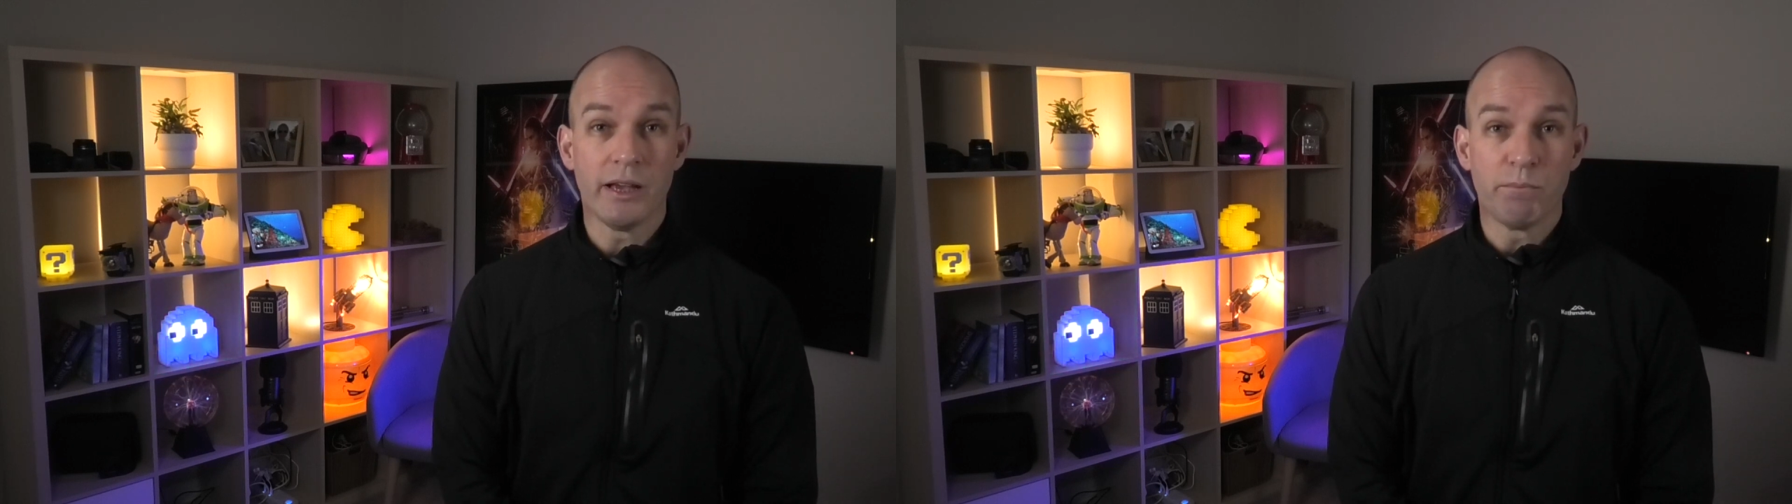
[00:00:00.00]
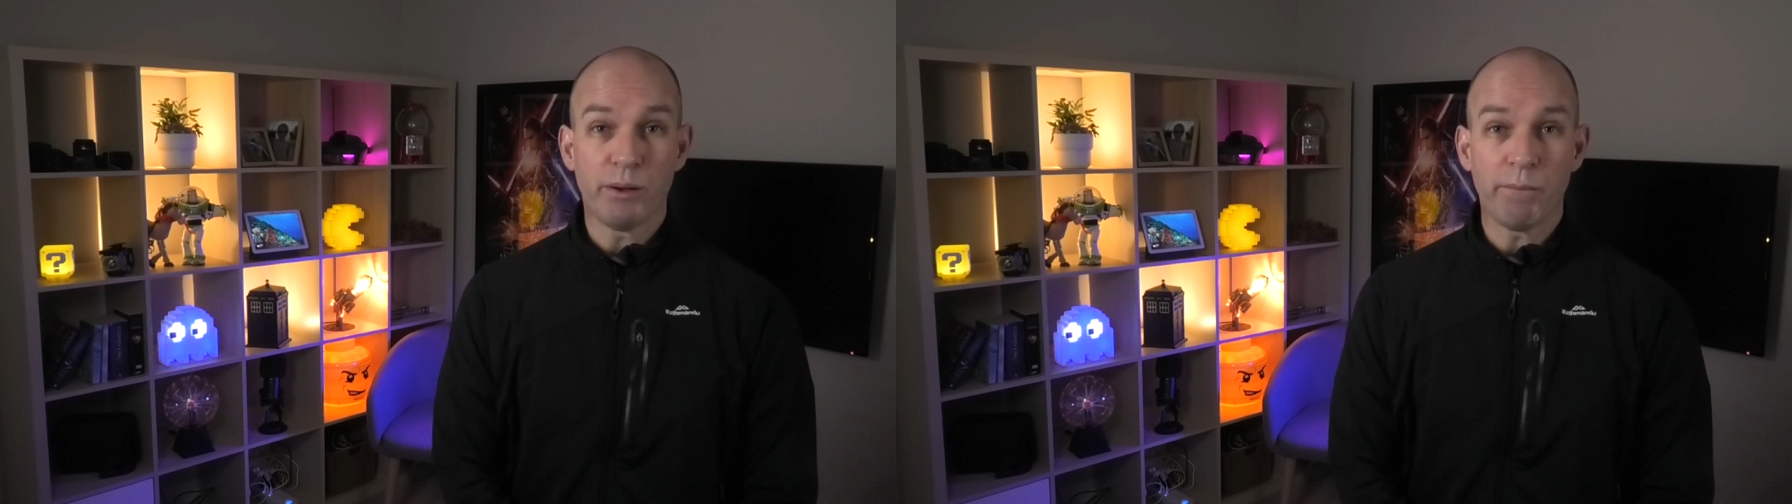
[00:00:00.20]

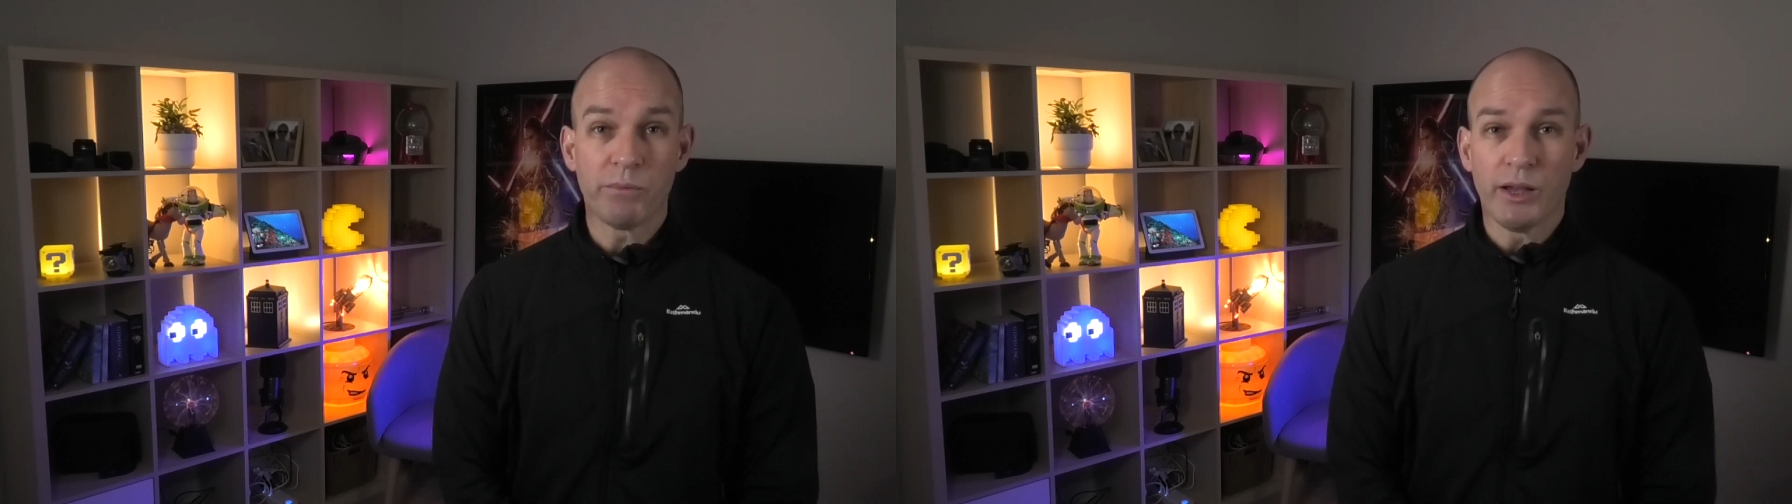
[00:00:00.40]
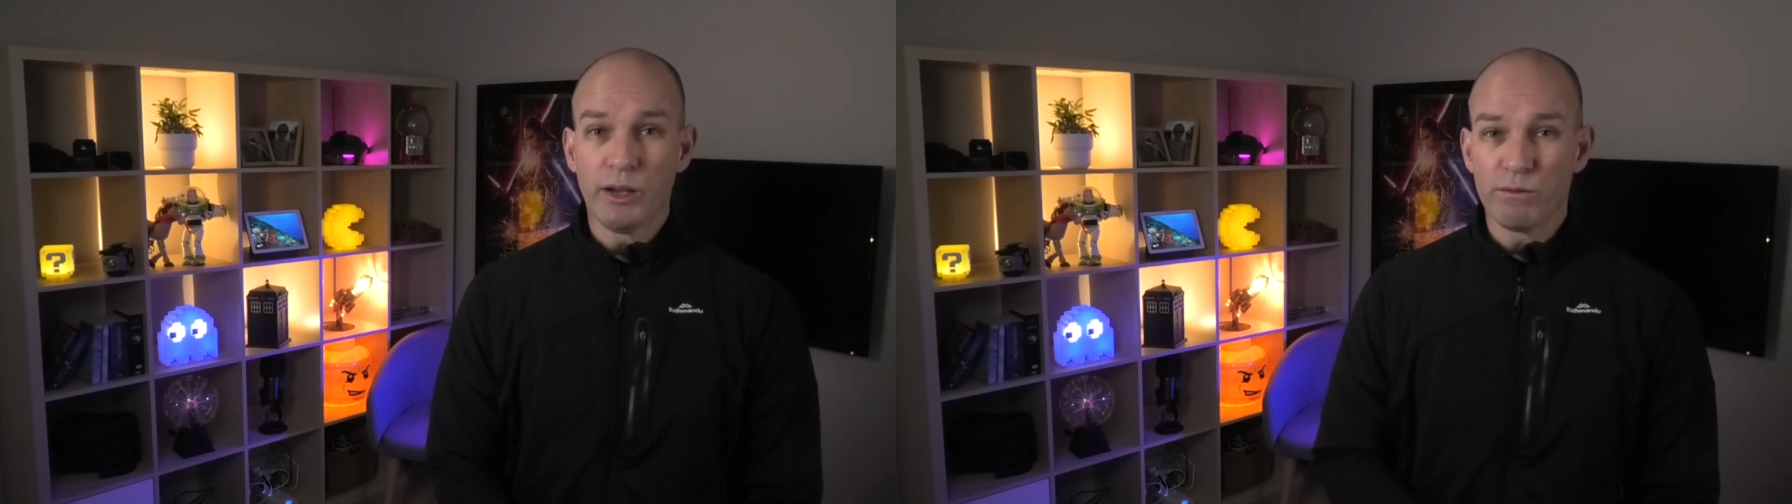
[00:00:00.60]
but
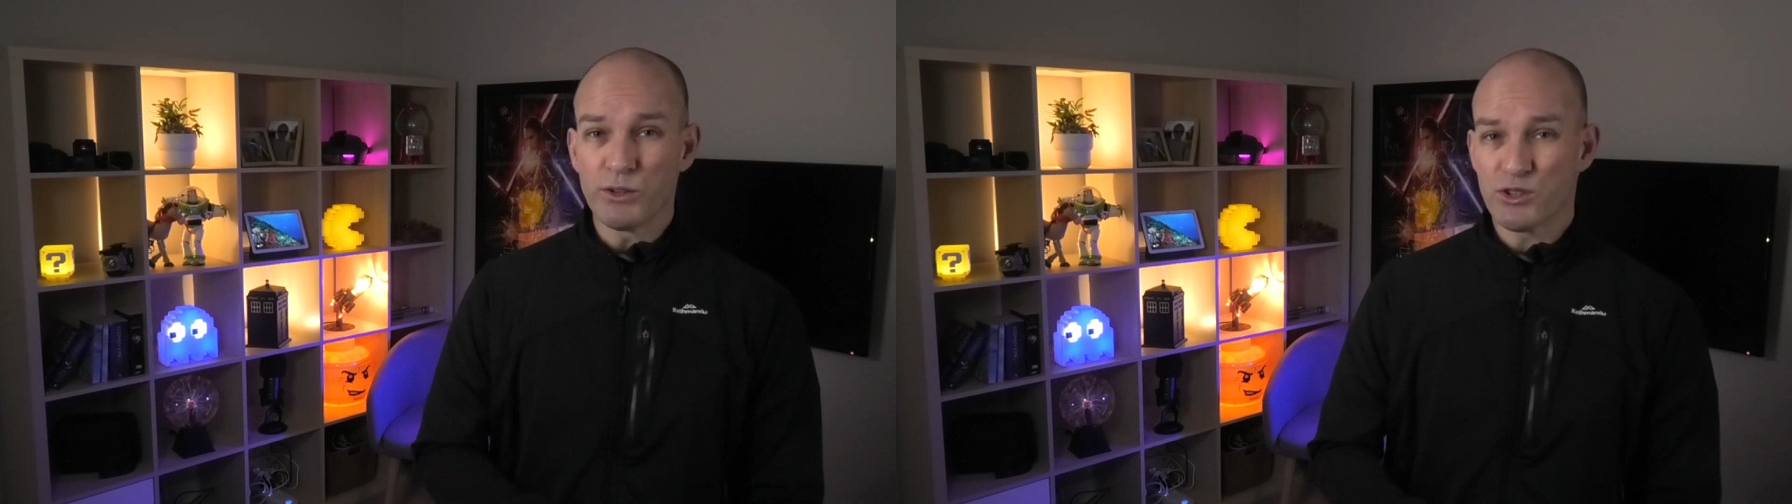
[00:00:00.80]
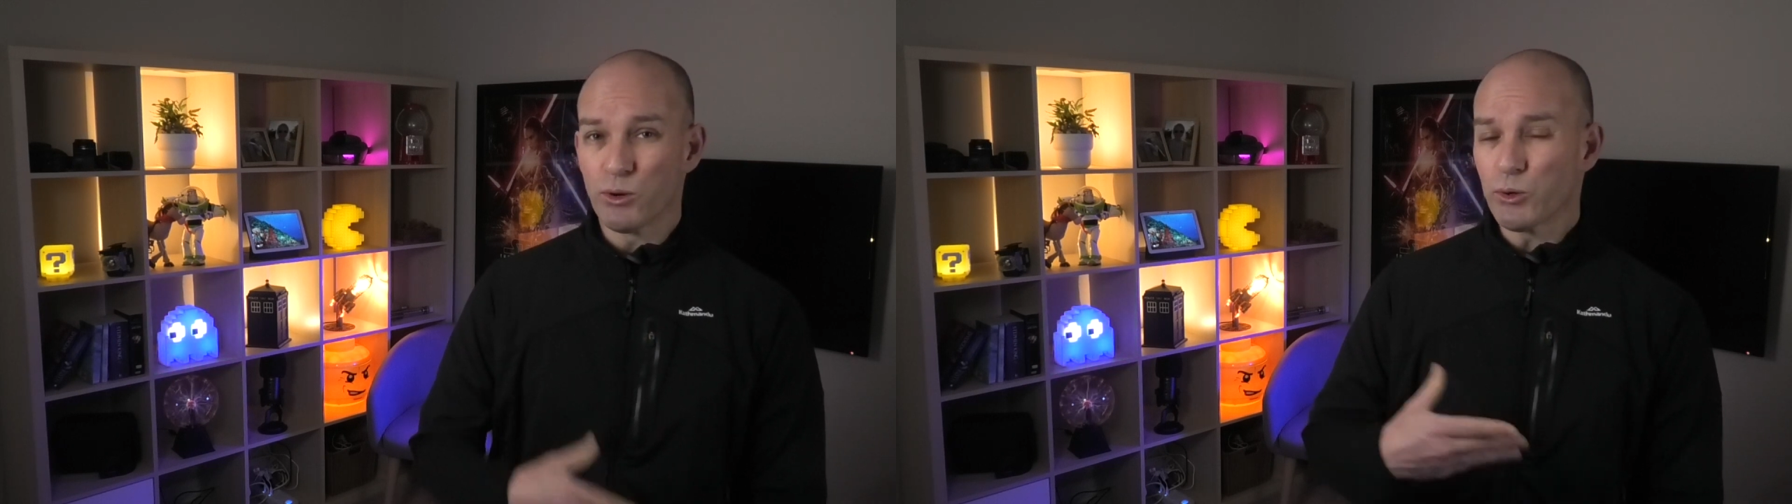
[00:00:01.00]
for
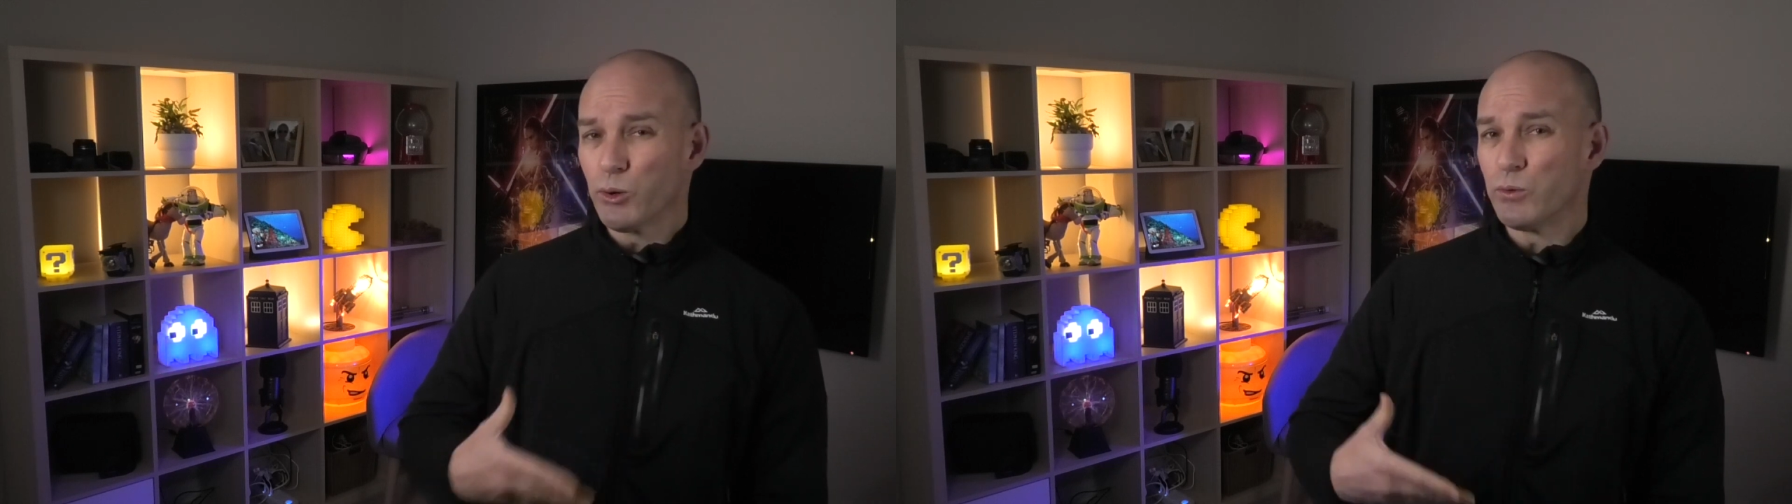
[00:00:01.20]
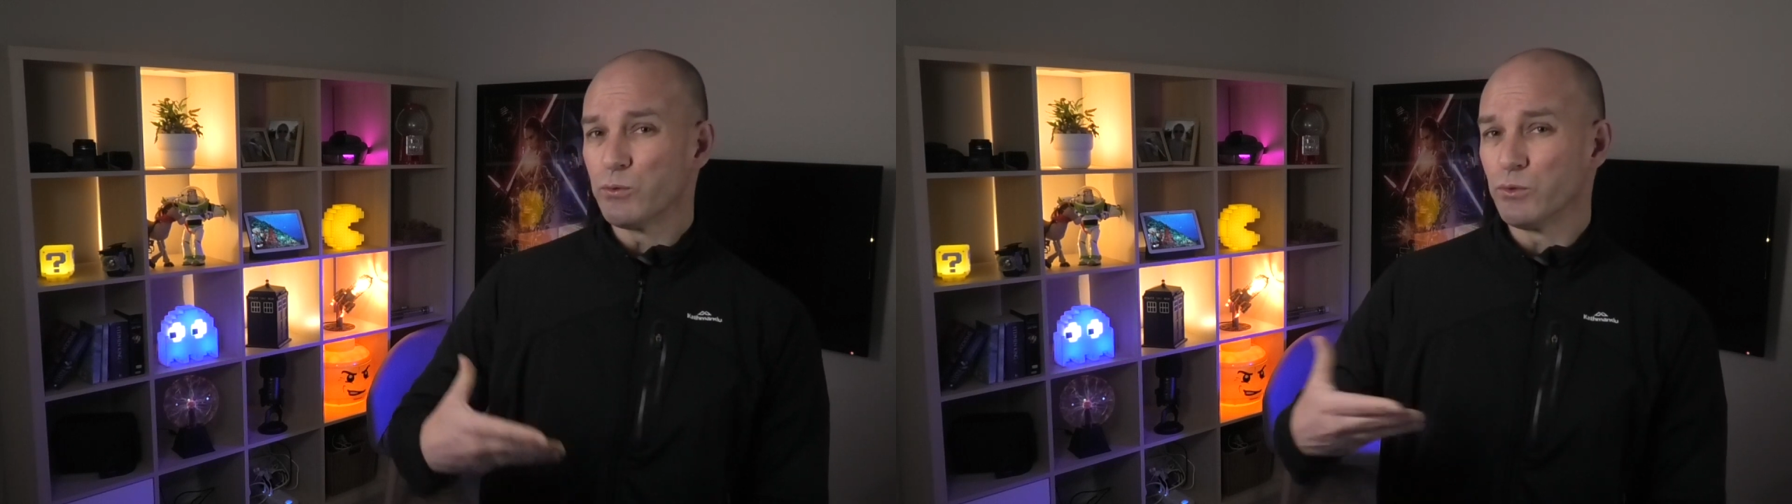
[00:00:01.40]

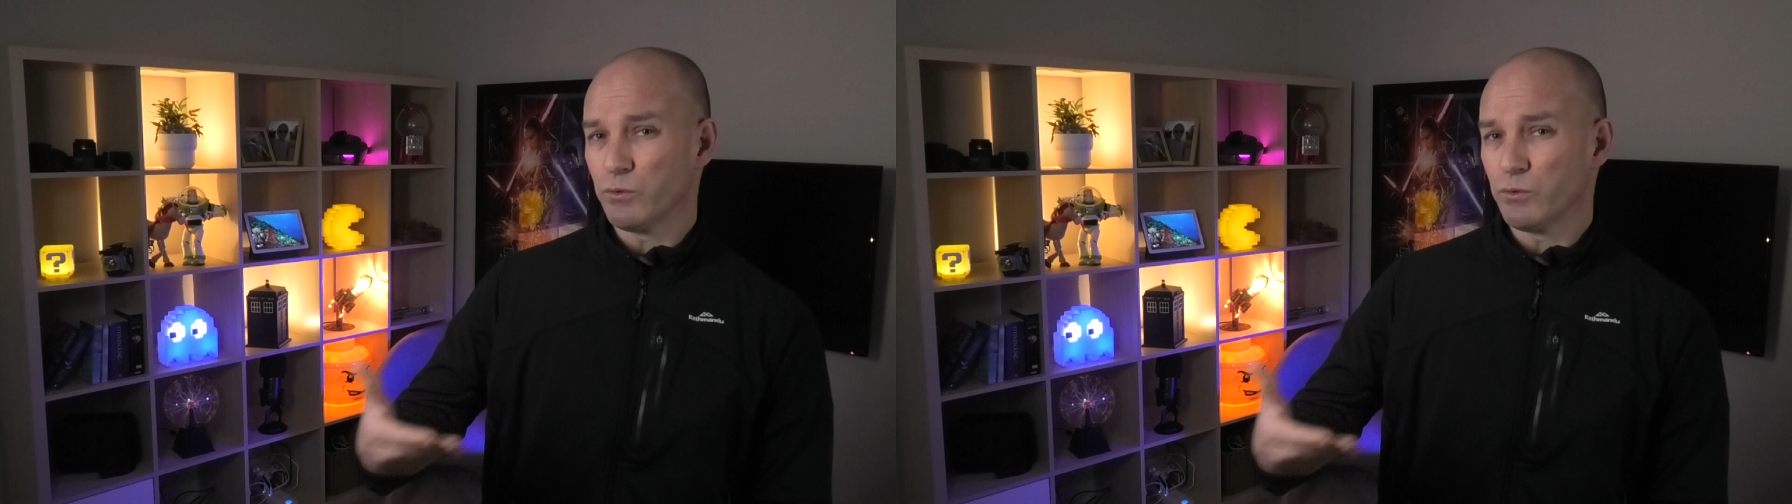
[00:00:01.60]
short-haul